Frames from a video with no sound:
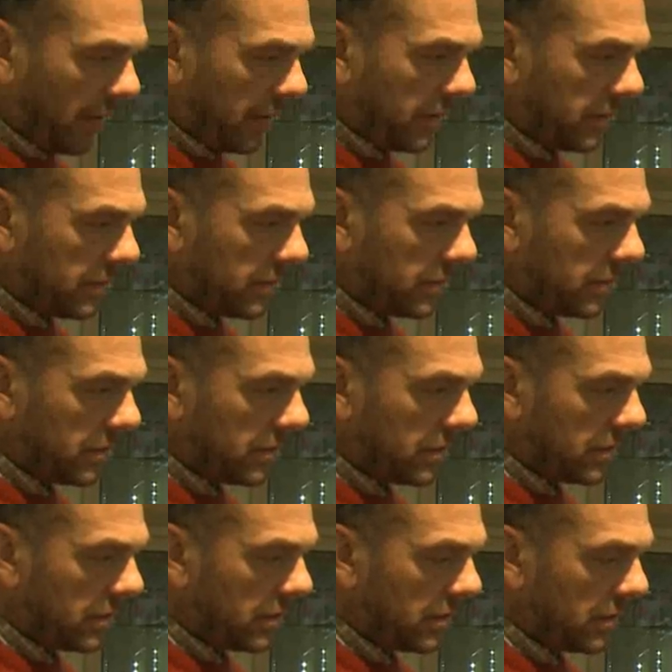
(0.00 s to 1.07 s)

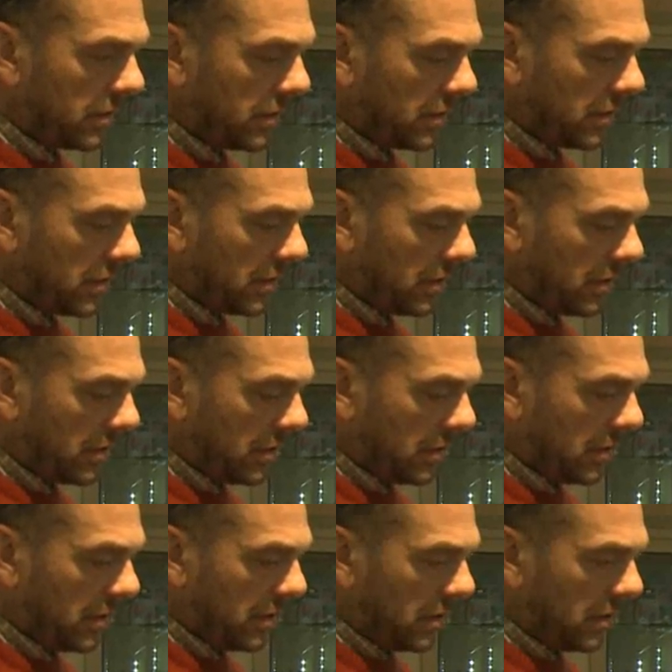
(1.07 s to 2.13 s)

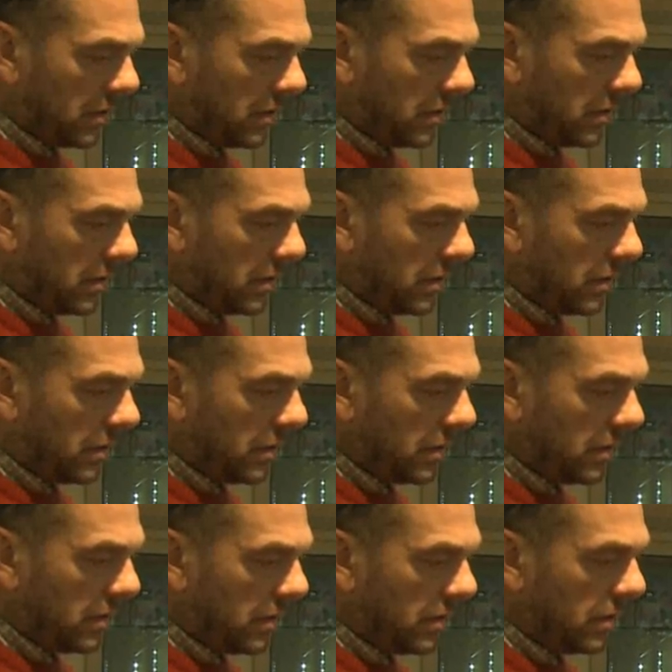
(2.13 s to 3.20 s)

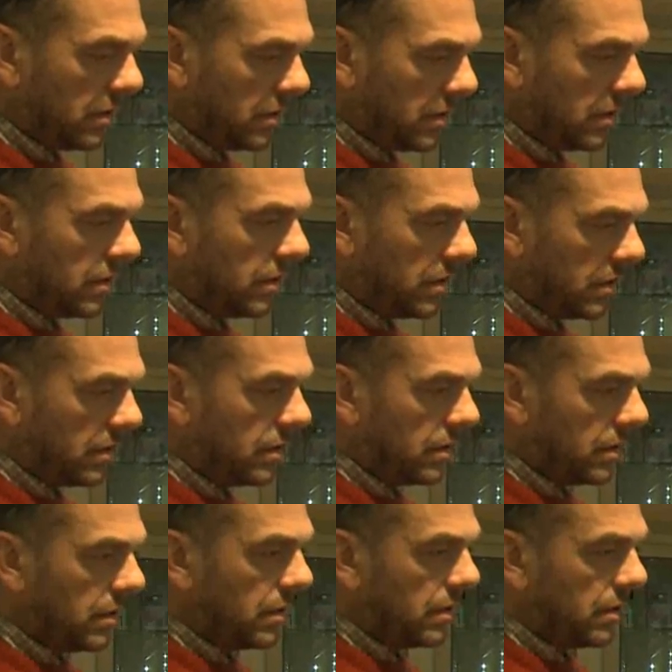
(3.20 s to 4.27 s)

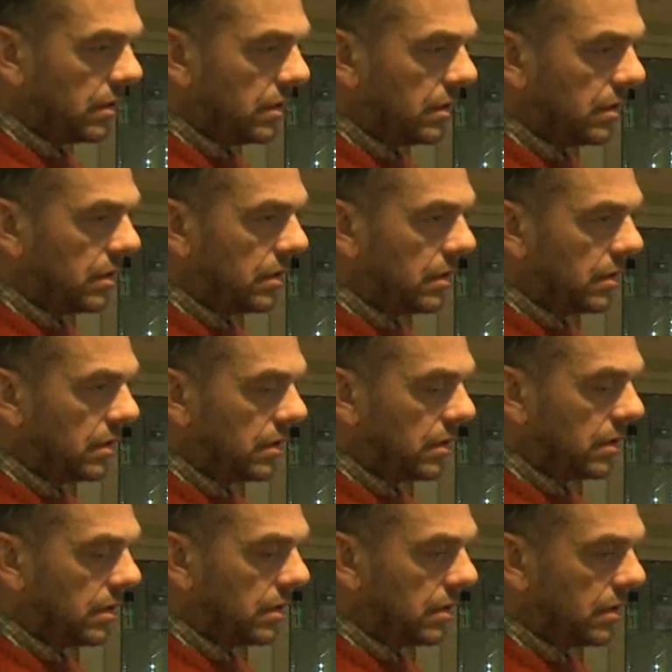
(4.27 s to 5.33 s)

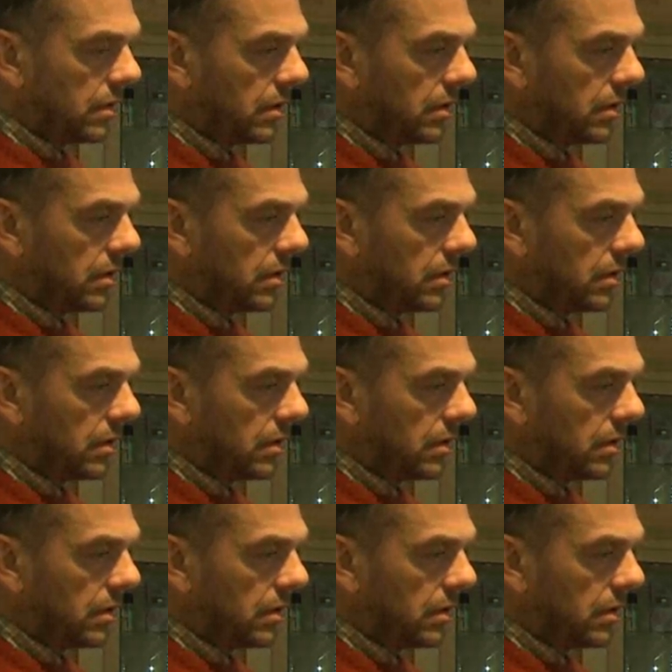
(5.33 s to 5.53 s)
[no speech]